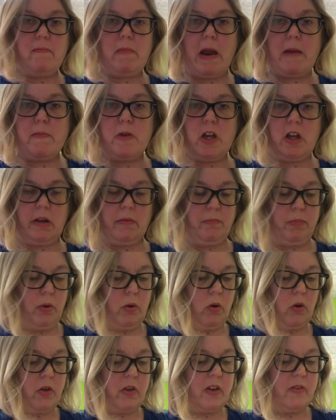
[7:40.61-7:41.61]
Maybe you can
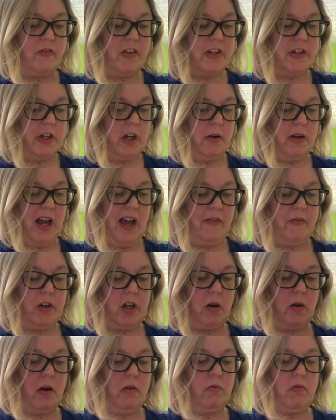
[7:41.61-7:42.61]
pause the video and have a
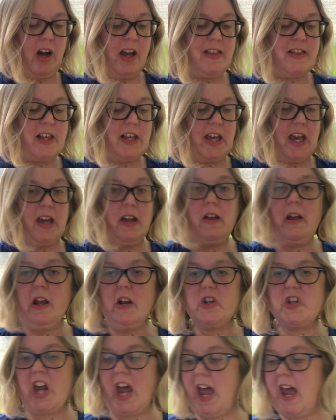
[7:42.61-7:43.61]
go at writing it.
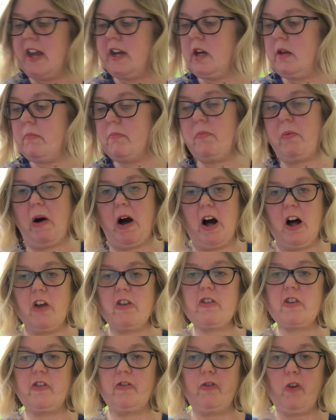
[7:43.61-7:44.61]
10
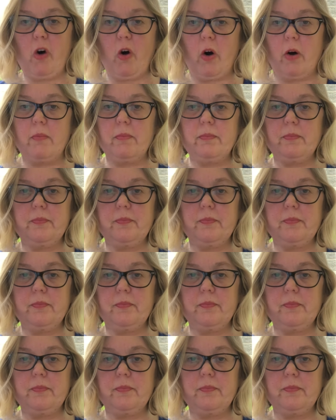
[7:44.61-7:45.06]
past 4.